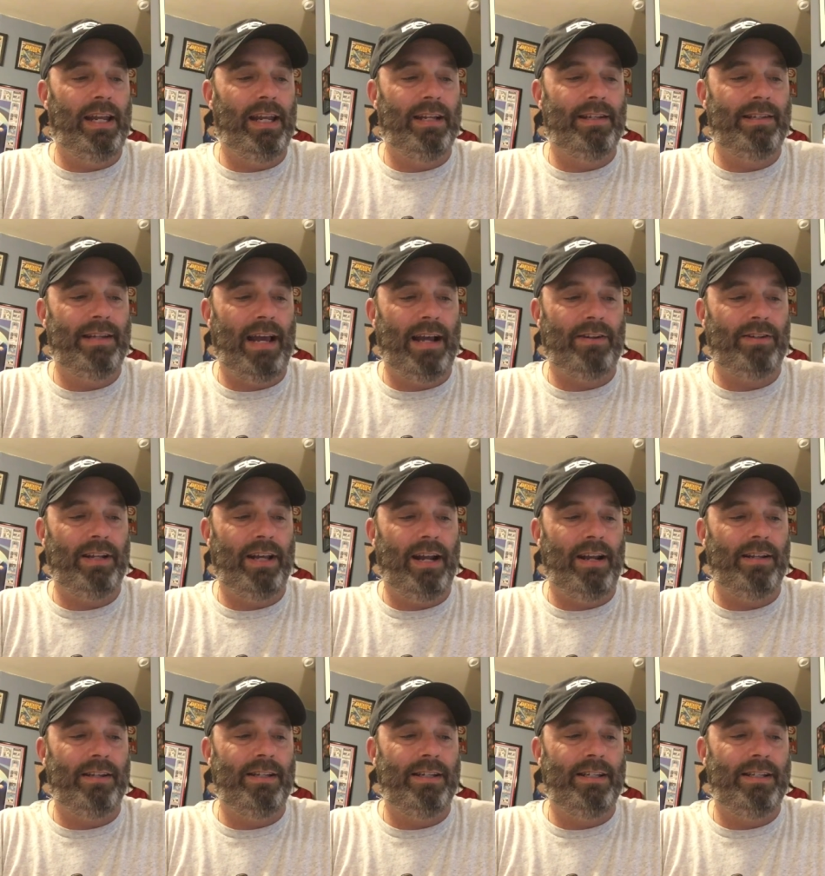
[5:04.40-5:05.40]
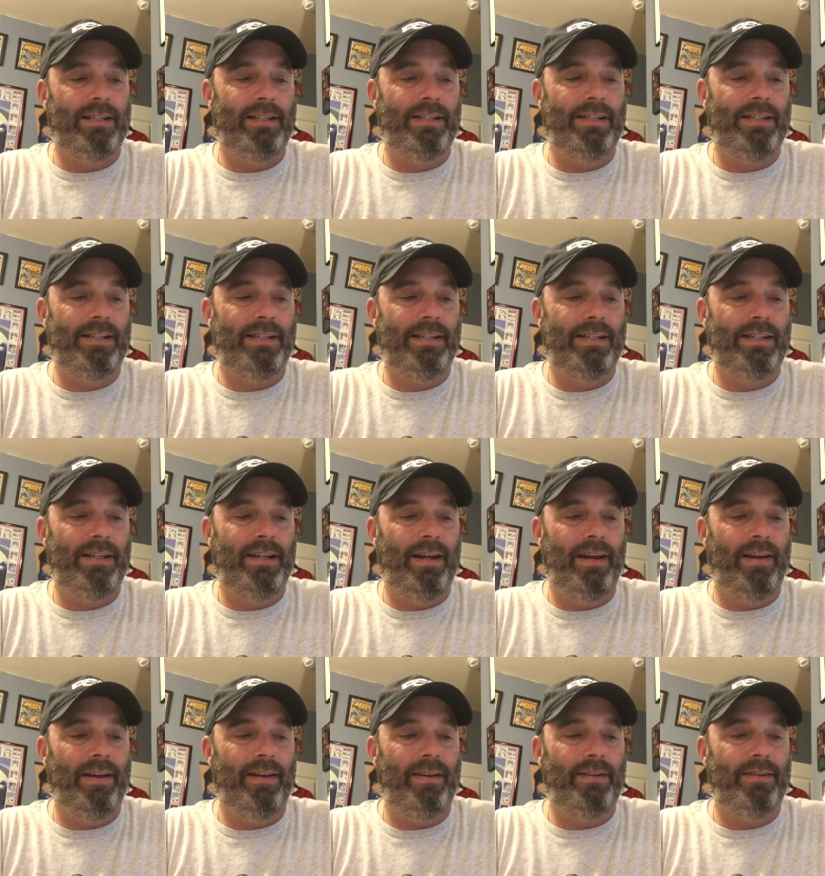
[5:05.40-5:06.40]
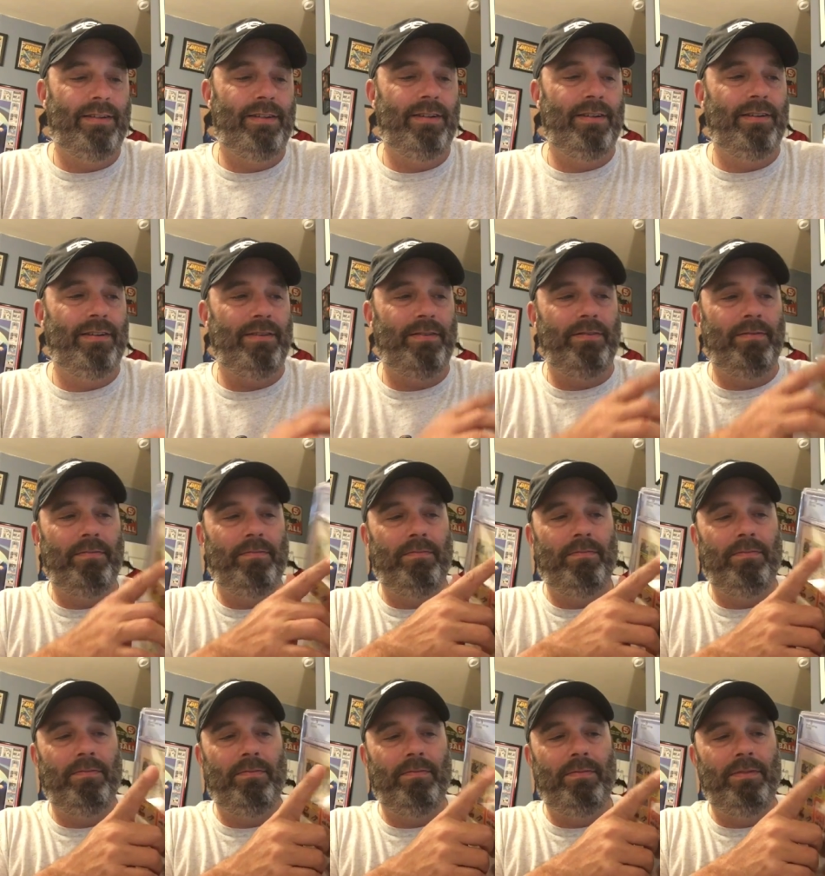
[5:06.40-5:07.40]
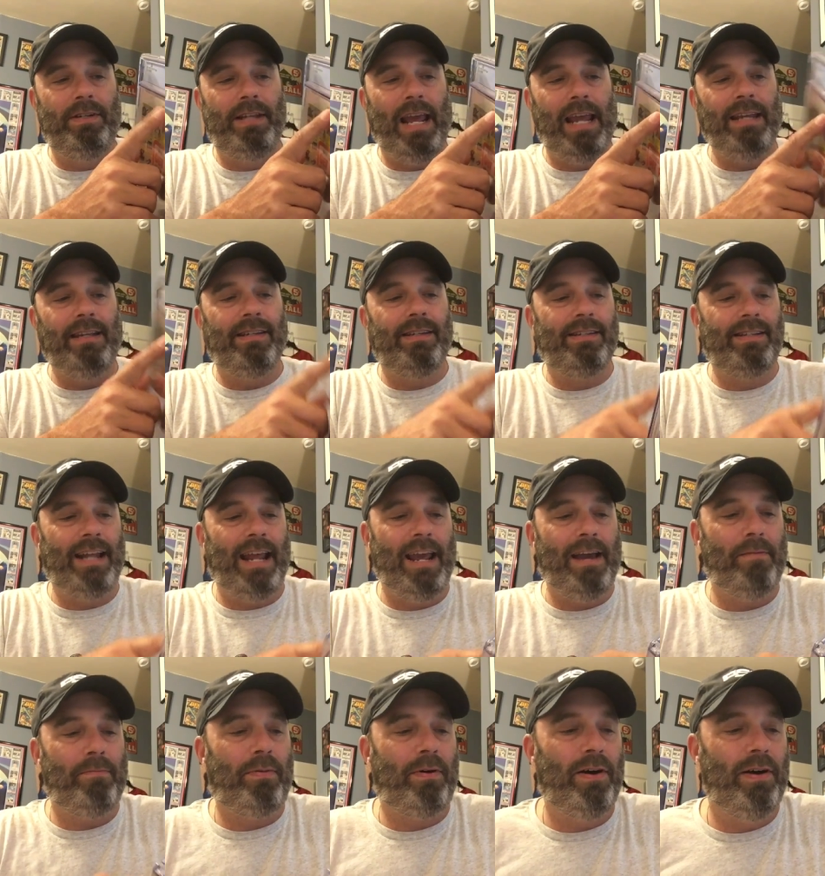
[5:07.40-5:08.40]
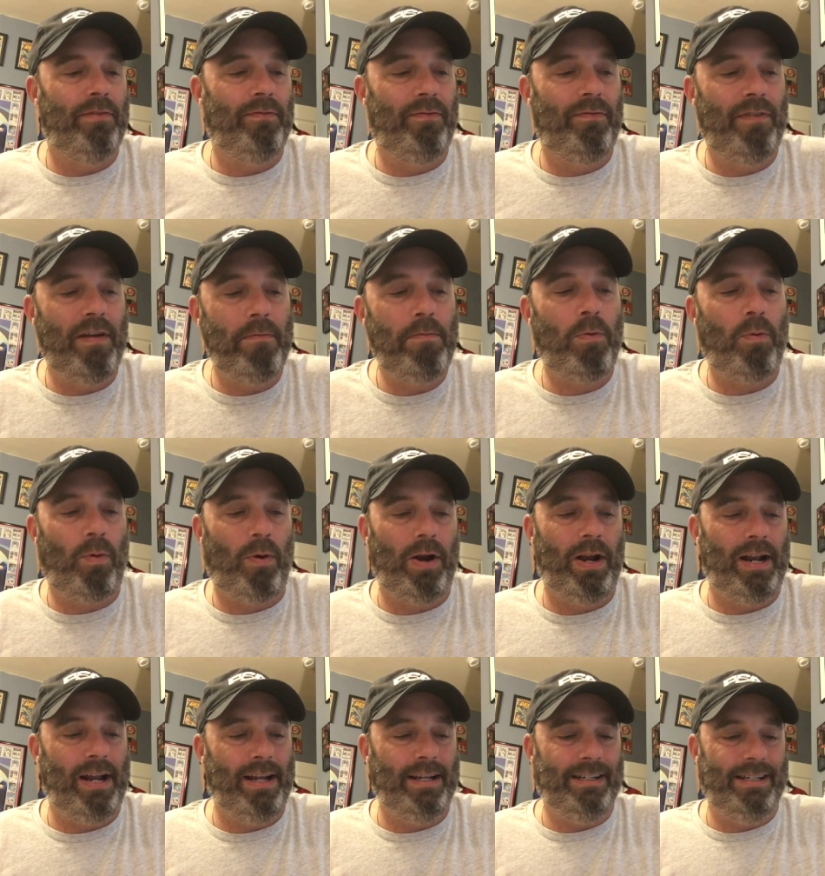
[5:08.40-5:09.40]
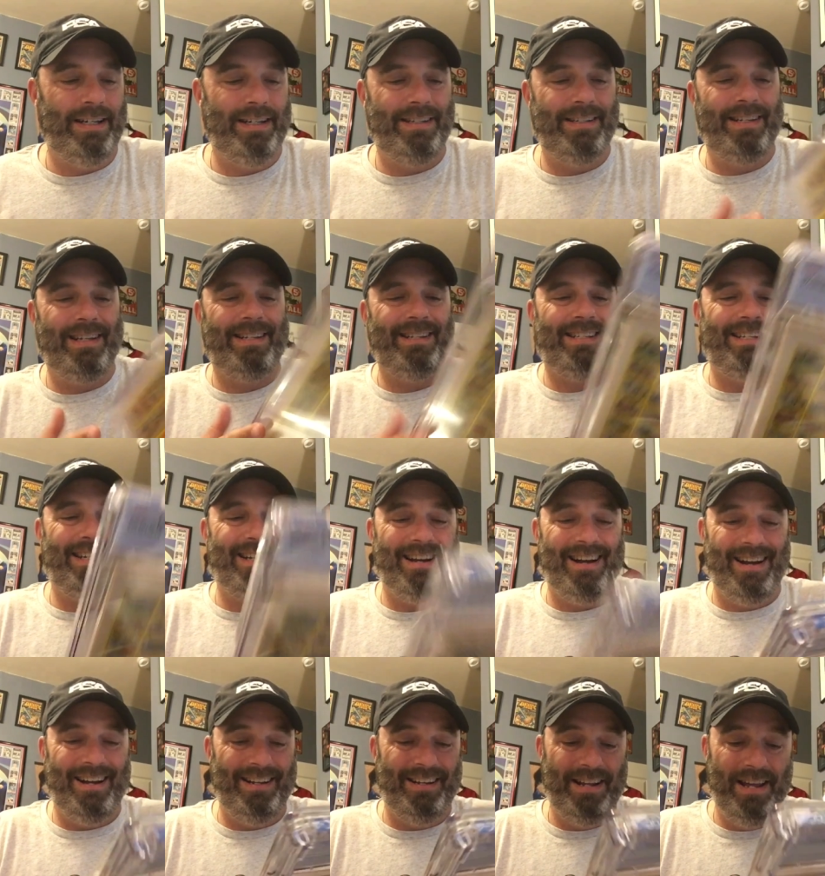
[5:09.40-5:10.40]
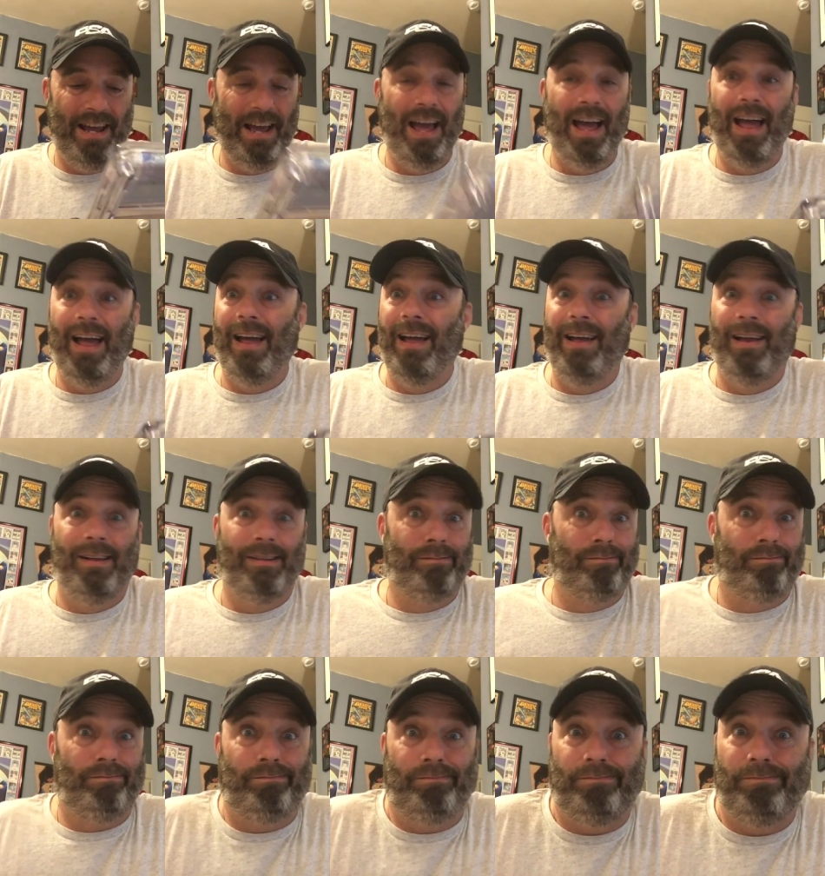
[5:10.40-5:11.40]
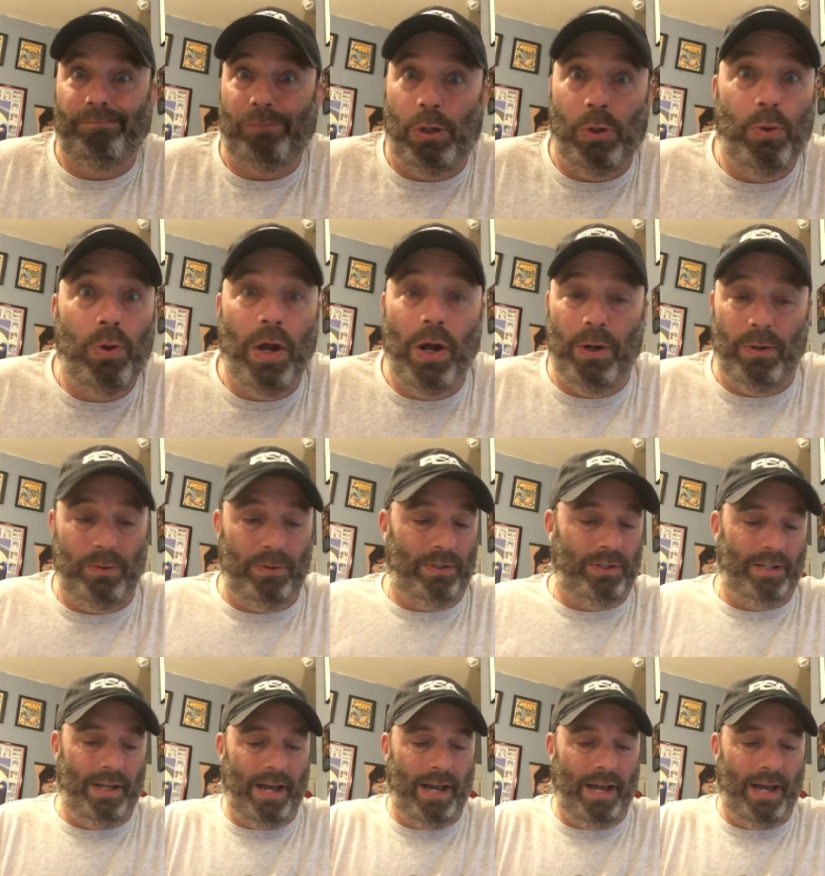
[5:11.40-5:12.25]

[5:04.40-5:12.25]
It's actually got a date stamp of February 1969. Who knows?